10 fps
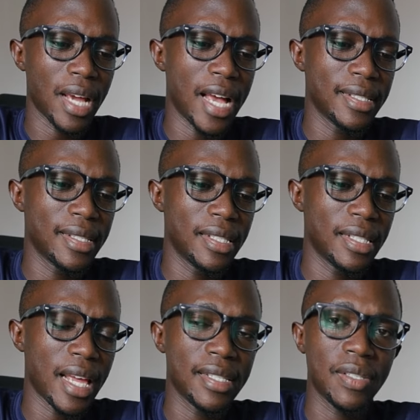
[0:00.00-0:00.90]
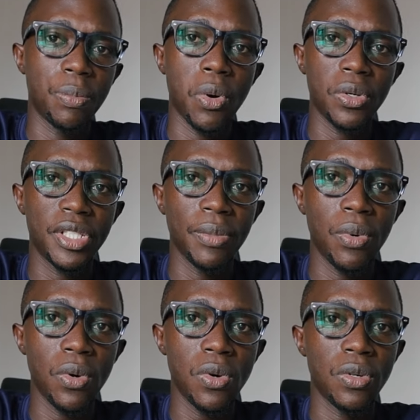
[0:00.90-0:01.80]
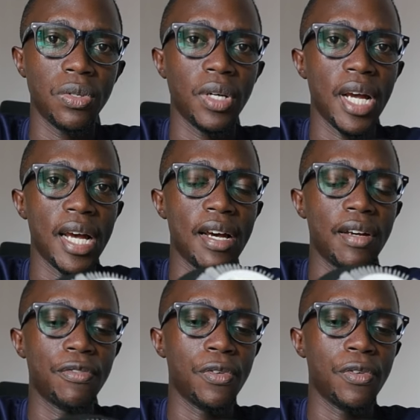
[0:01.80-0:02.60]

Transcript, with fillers: as as portable uh,